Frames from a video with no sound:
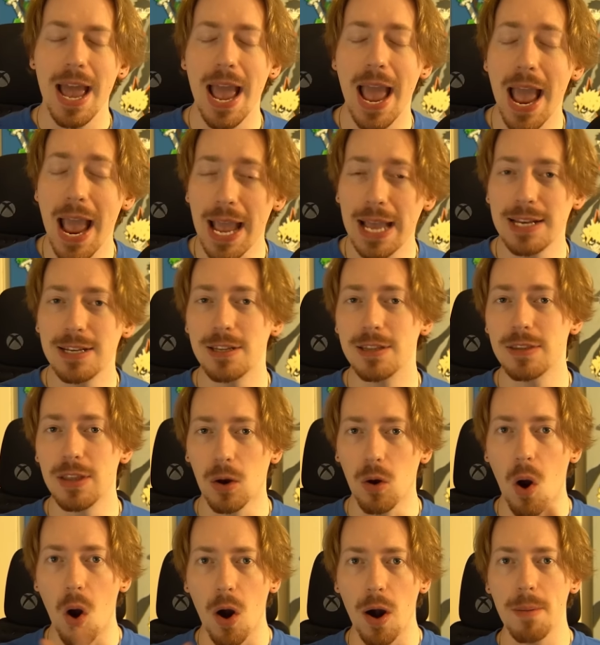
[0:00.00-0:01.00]
And
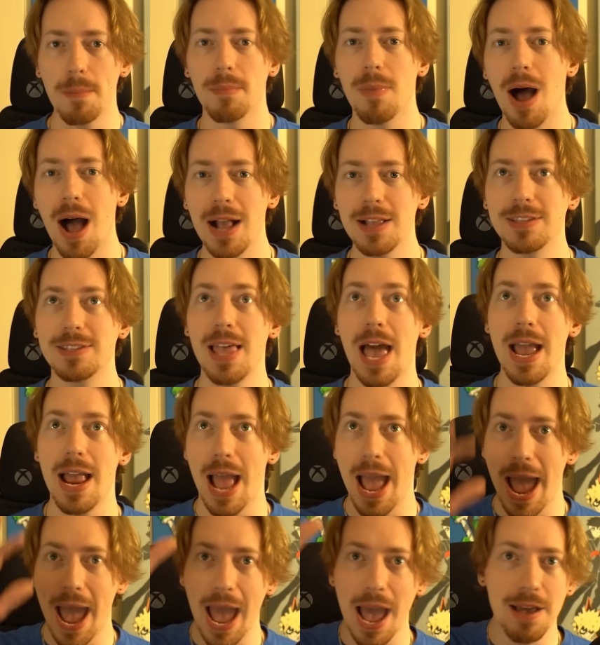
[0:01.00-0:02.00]
there are mods that
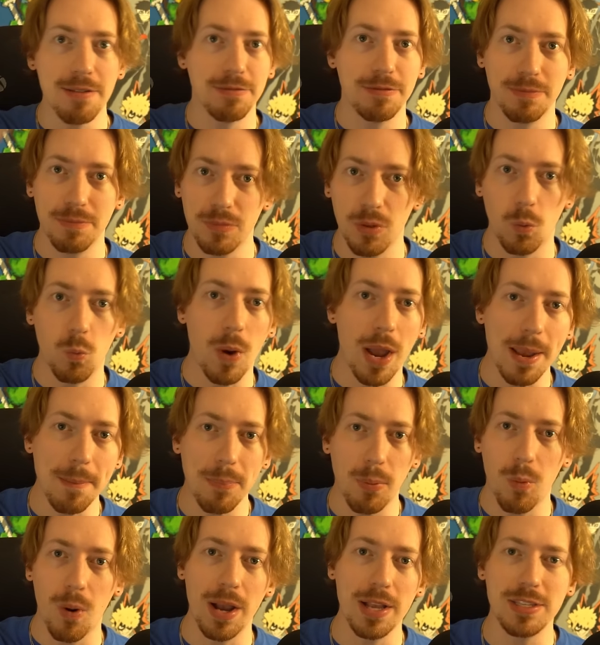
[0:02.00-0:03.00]
have the
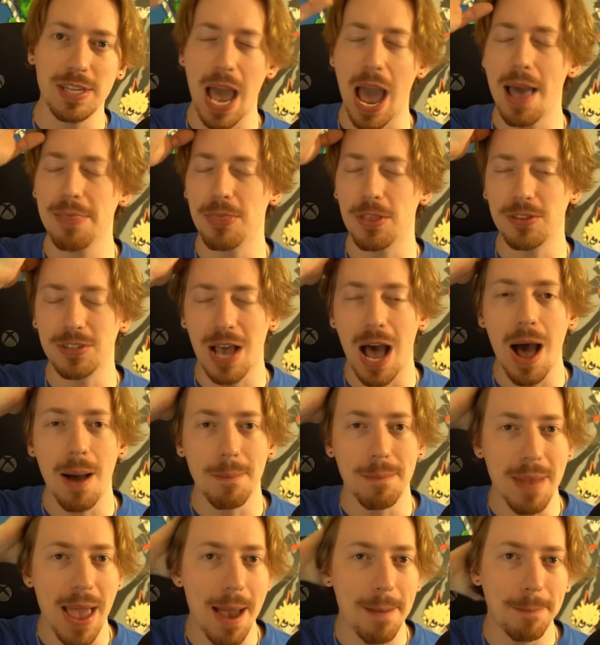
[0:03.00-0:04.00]
waypoints at the top
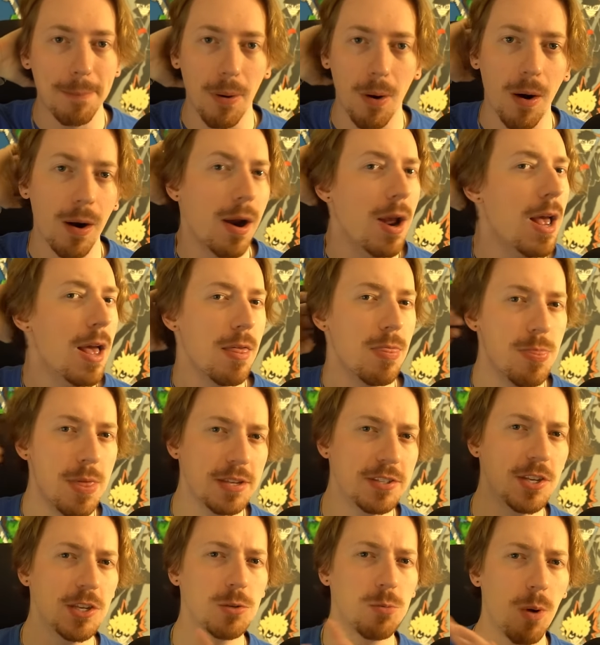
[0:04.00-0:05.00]
map bar.
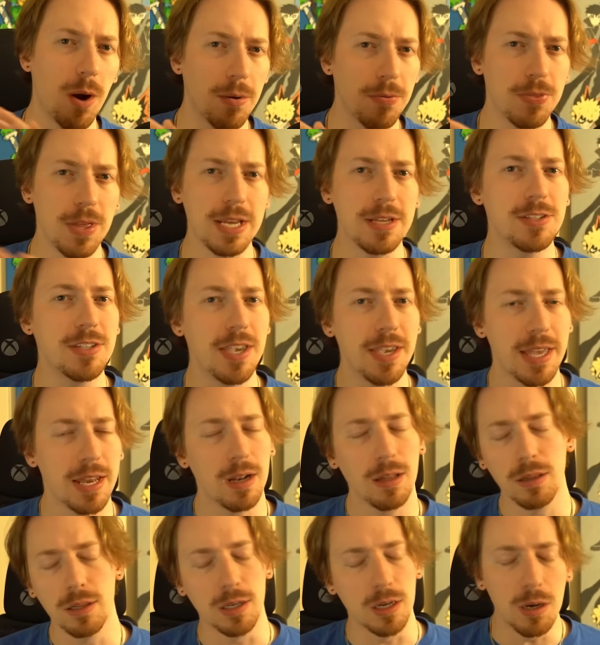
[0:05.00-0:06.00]
This is where things can get a
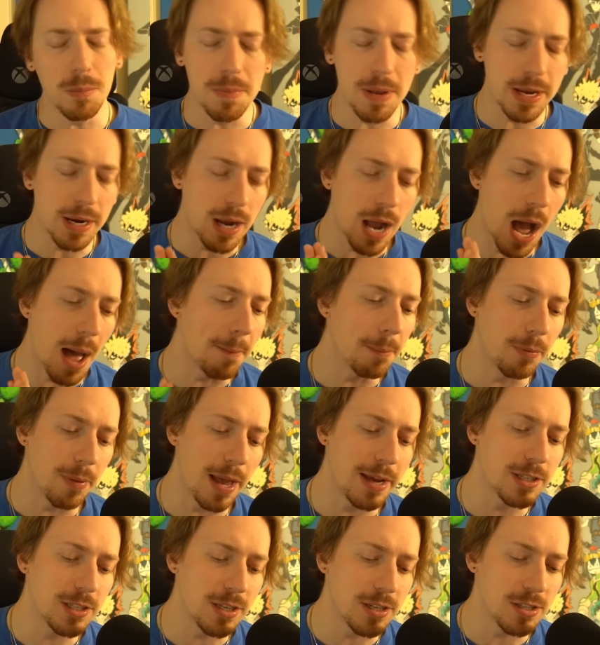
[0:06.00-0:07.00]
little bit
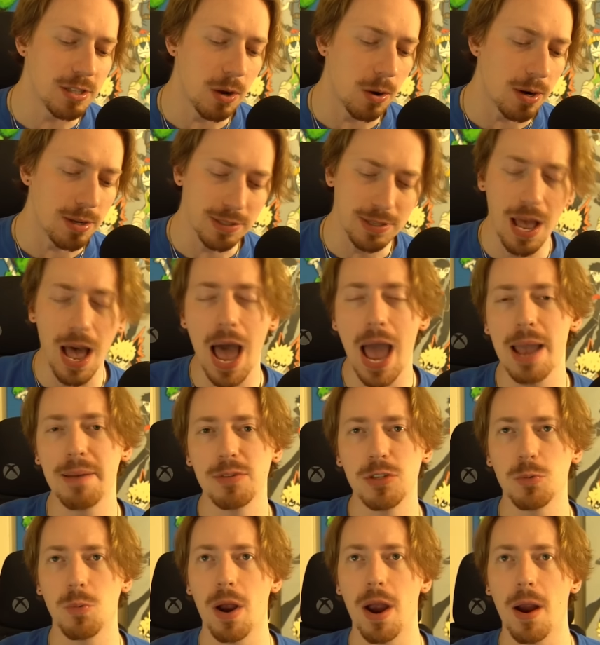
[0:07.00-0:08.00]
complex because there are
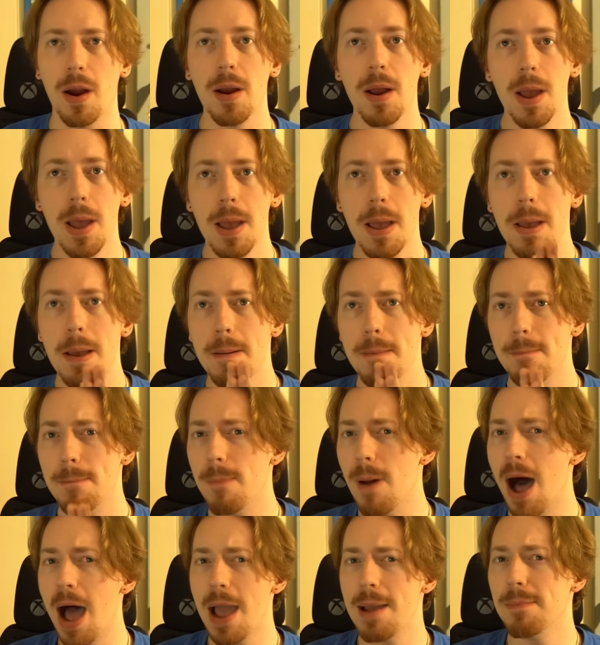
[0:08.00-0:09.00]
times where
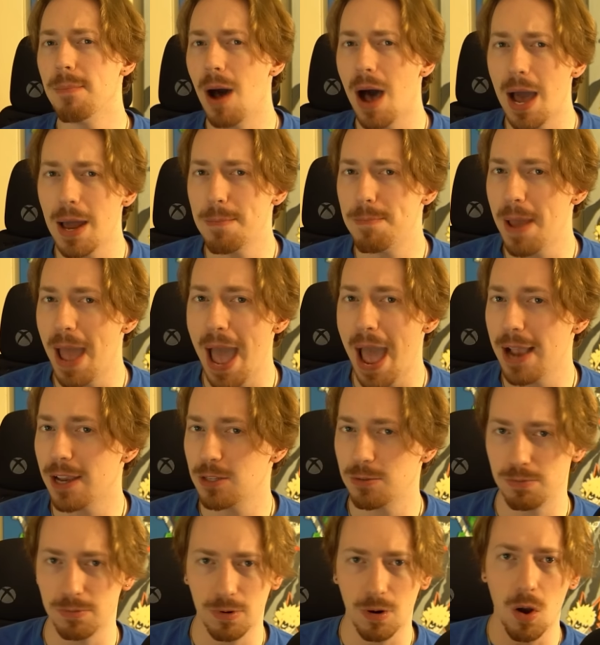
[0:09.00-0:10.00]
my mod
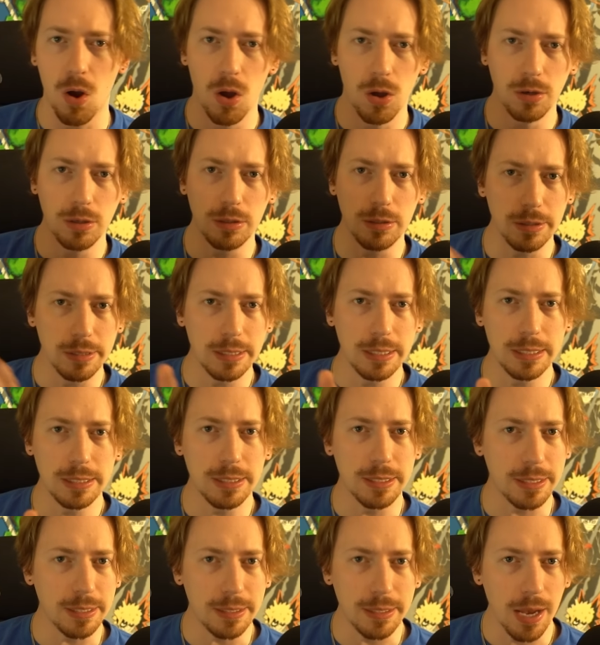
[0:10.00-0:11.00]
packs were all good
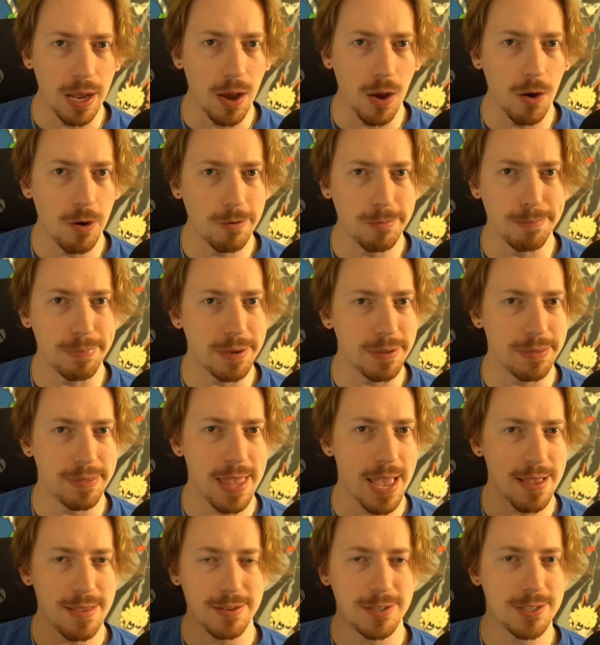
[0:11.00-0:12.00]
to go, but
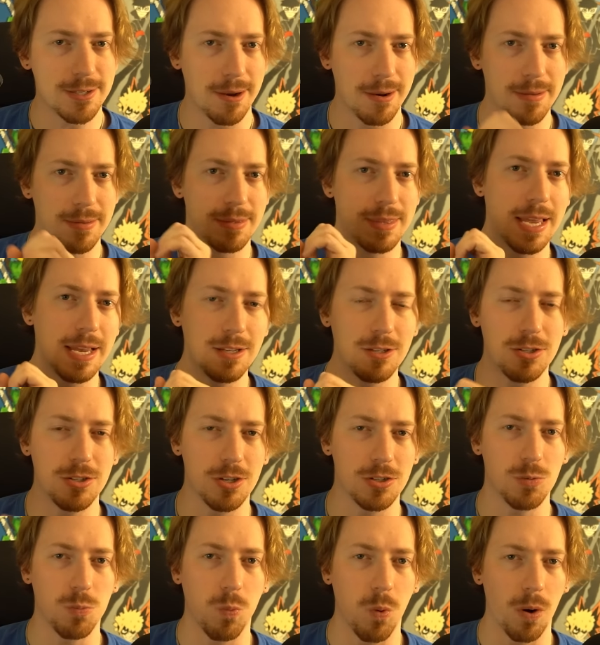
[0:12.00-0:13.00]
then certain things
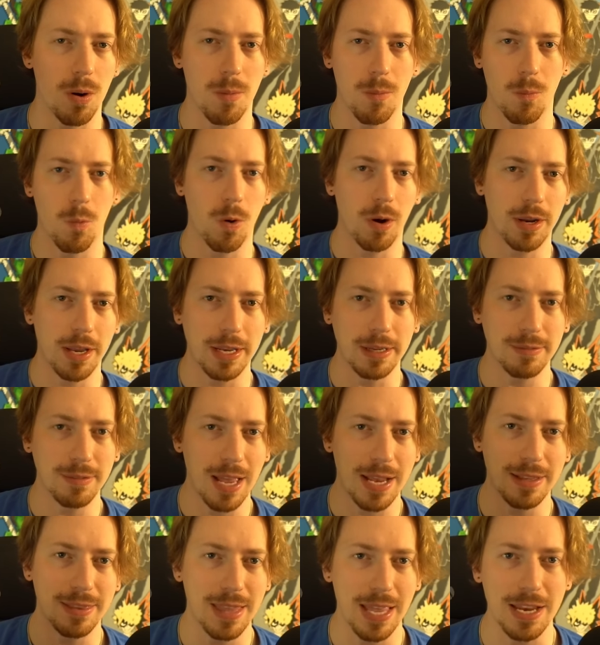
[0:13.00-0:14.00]
just weren't working
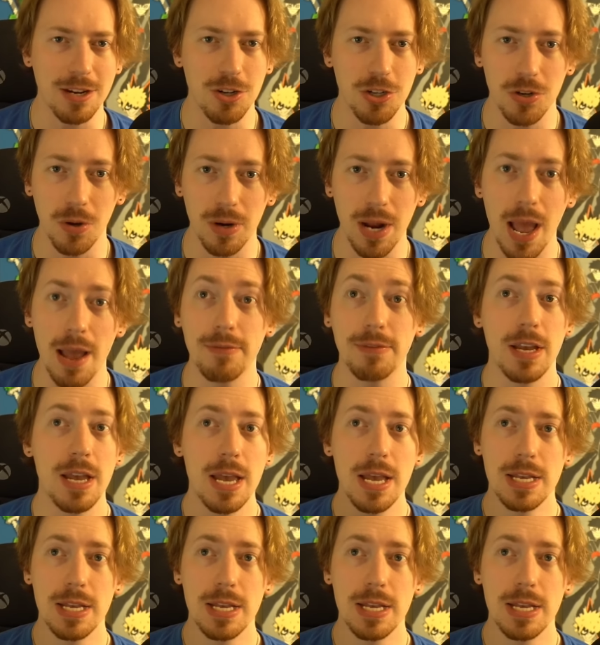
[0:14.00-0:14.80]
like they should have.